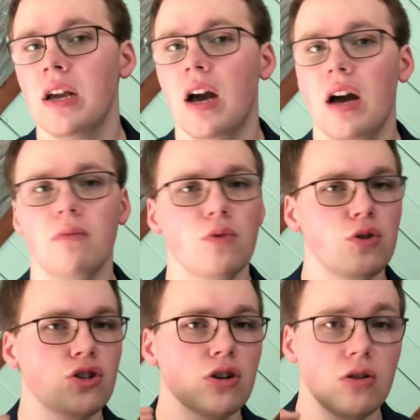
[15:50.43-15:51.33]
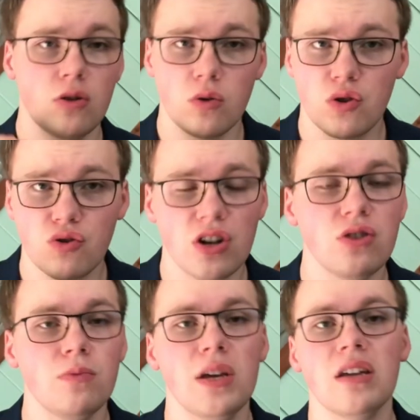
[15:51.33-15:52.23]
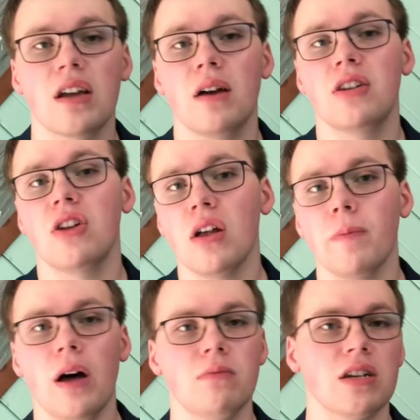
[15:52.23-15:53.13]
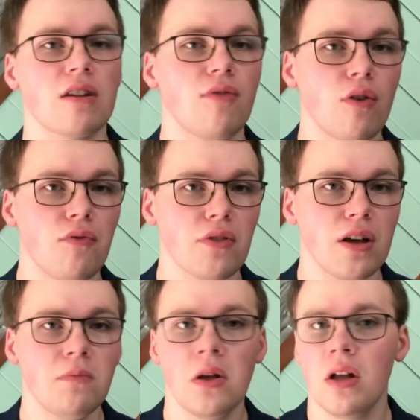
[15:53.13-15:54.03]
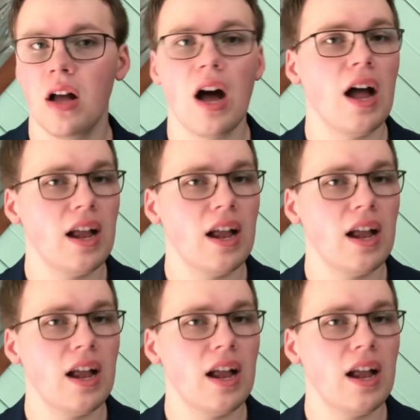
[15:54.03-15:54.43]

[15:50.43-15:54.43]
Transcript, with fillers: Uh, Maroon should go straight into being like a solid bomb six four for them uh,